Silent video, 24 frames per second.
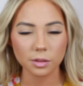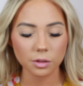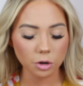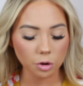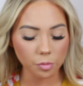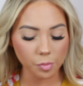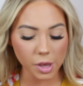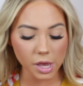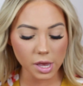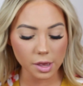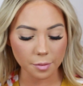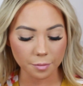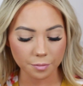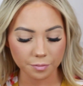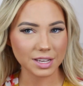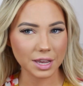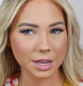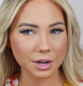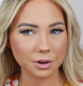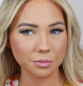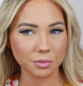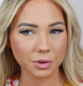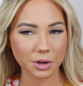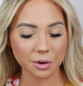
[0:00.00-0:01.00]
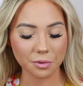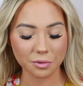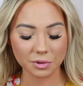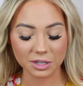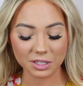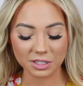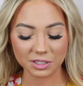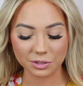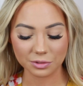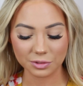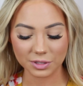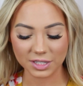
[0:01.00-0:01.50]
a little bit. Decided what I want
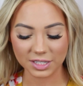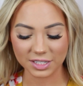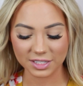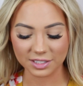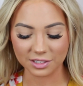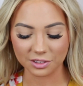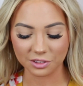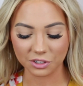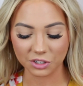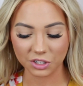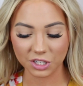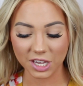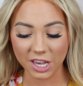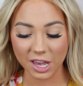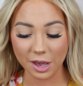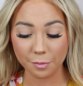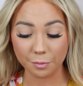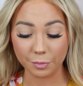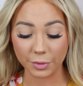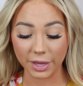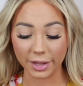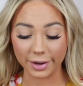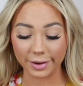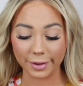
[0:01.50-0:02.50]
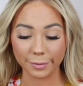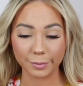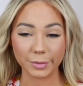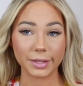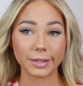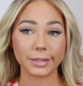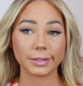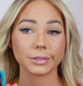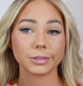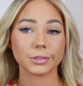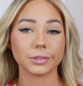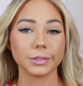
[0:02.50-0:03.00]
to do with this look yet, but I
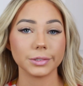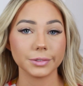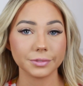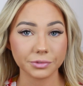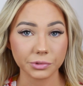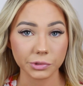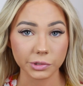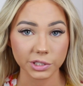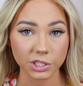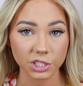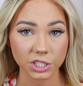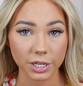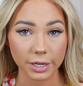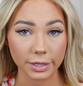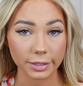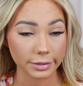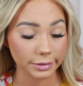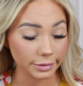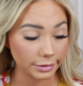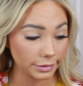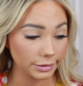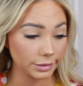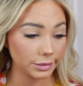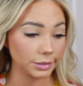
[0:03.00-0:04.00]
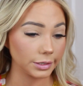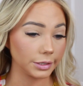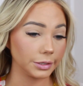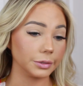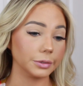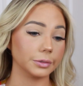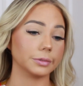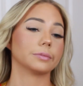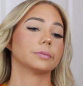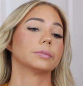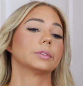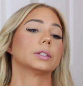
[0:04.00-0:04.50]
mean, there's only 4 shadows,
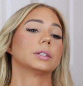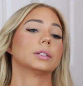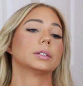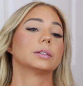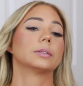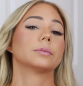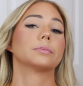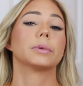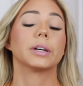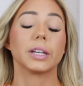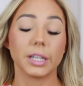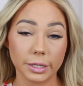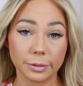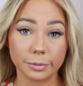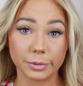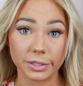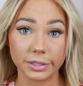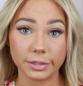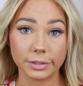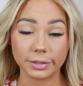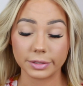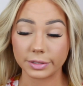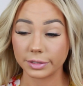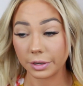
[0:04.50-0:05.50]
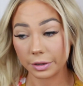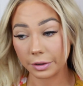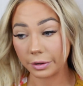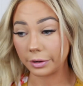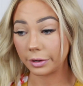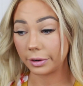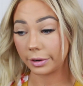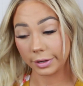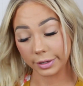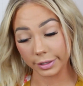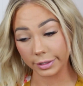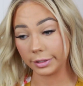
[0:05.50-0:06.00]
so my options
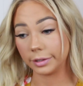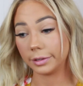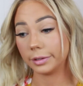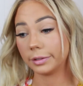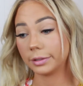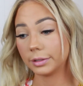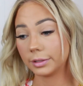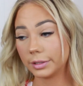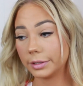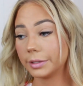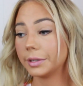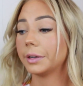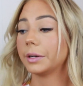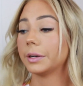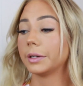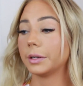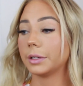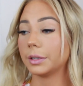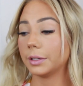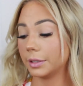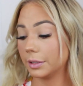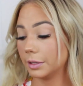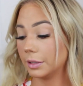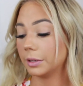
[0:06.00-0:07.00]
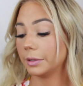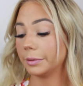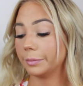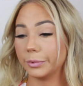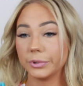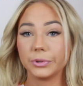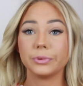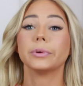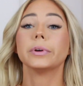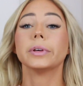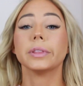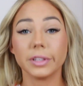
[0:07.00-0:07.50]
are
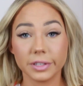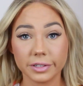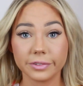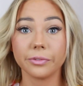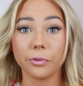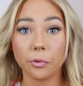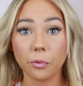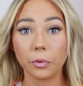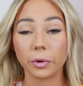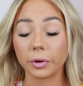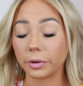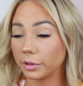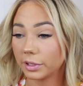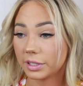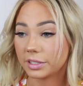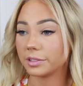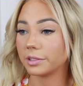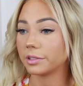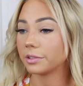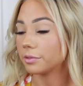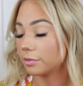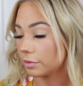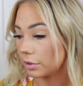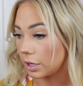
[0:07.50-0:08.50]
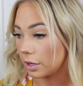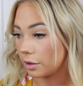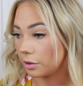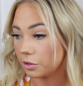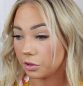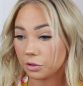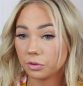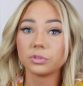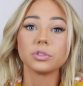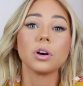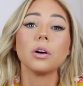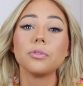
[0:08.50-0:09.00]
between these 4. I'll
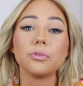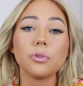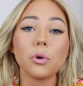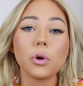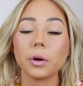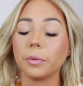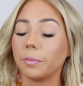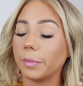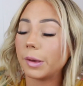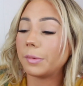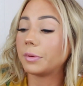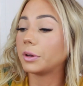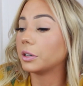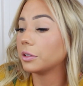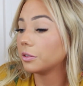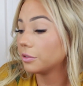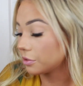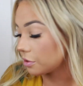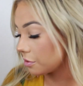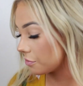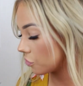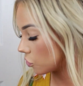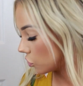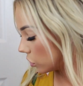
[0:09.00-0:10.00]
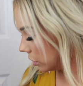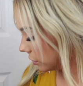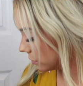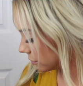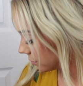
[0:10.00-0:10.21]
use all 4. Maybe I'll use all 4.